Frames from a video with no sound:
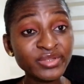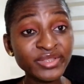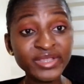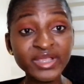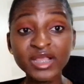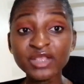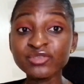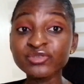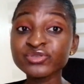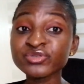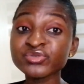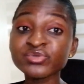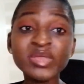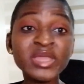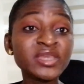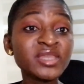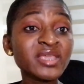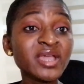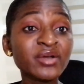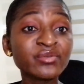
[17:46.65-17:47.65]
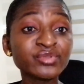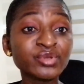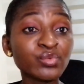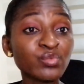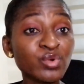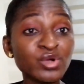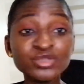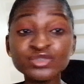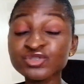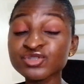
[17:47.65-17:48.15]
They can use you anyhow
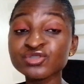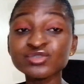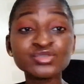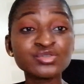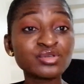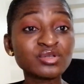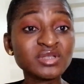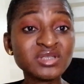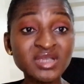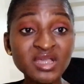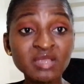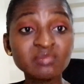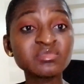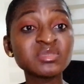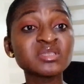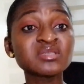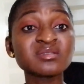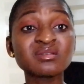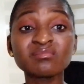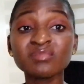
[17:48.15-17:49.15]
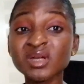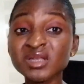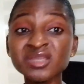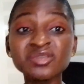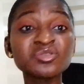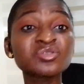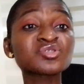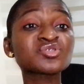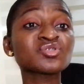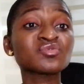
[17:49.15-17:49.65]
they want. Use your time, use your
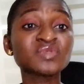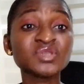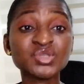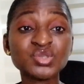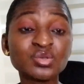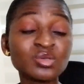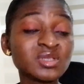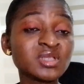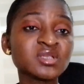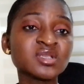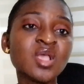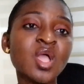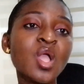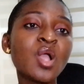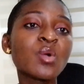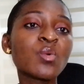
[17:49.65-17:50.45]
money, use your resources,